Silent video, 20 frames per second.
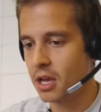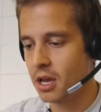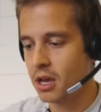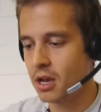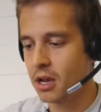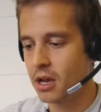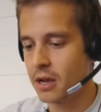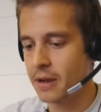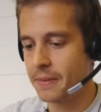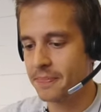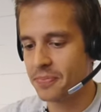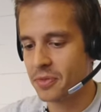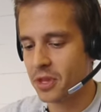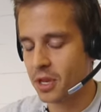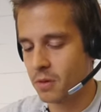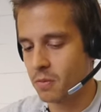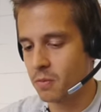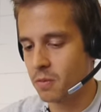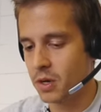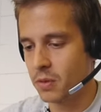Um,
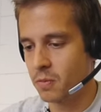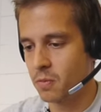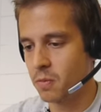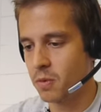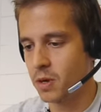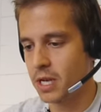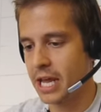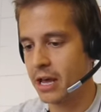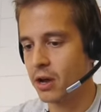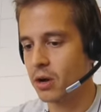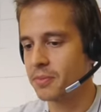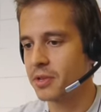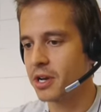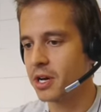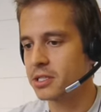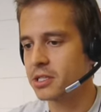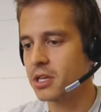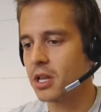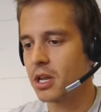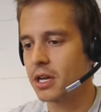what what helped
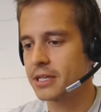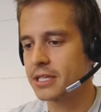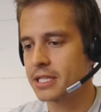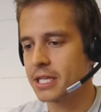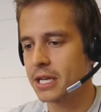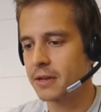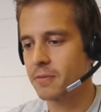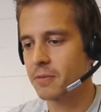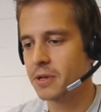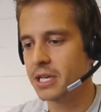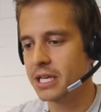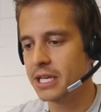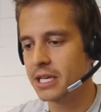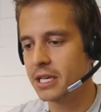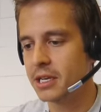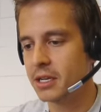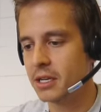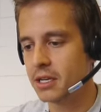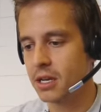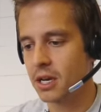us a lot is that we
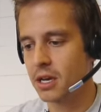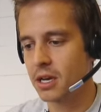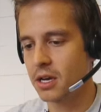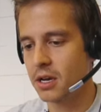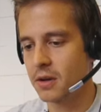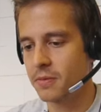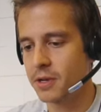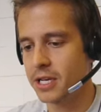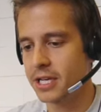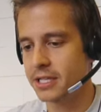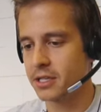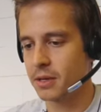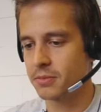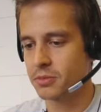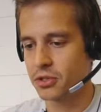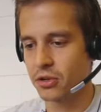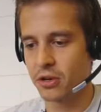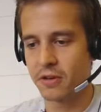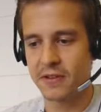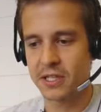uh, we did some
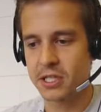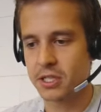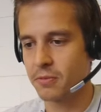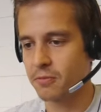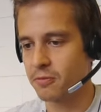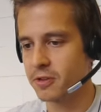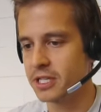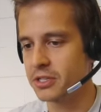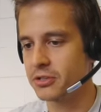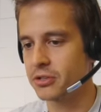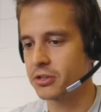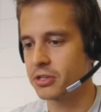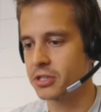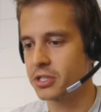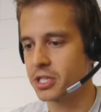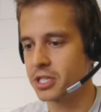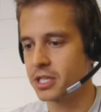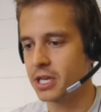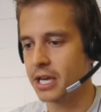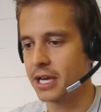service, some
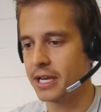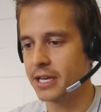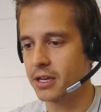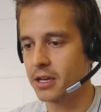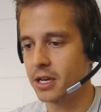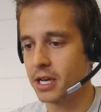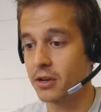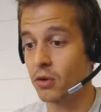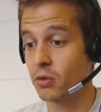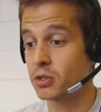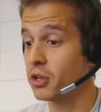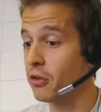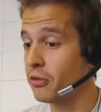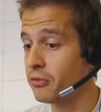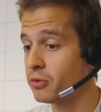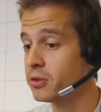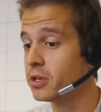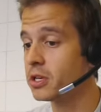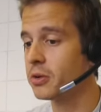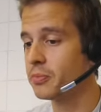research, and and also
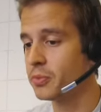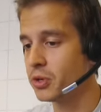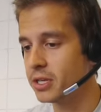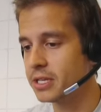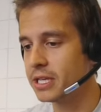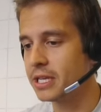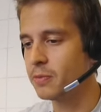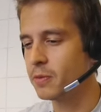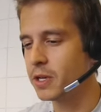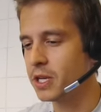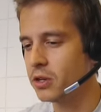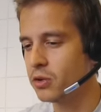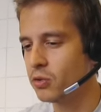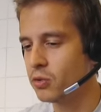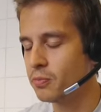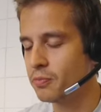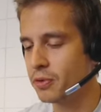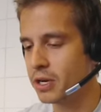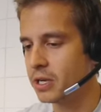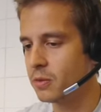through the community we
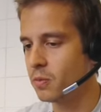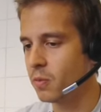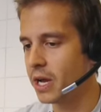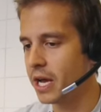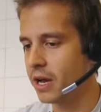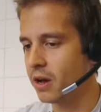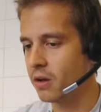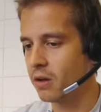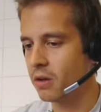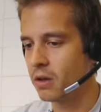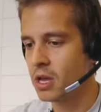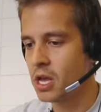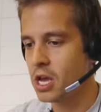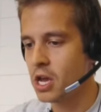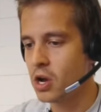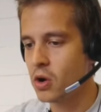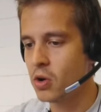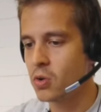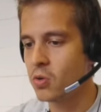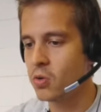knew pretty well
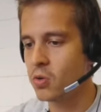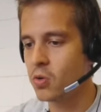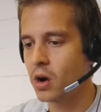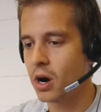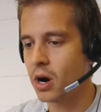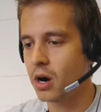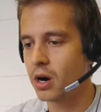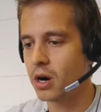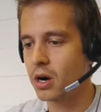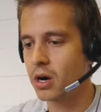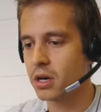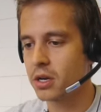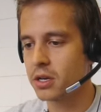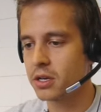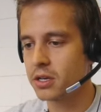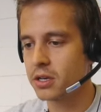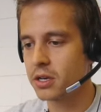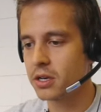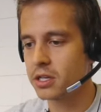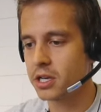who our
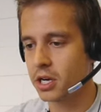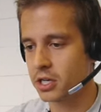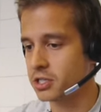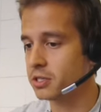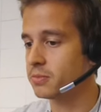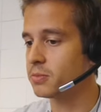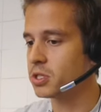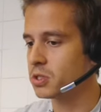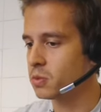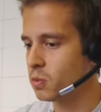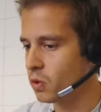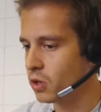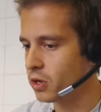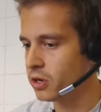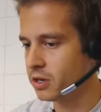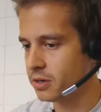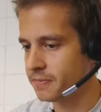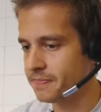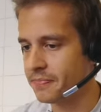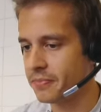customers
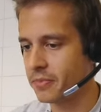were.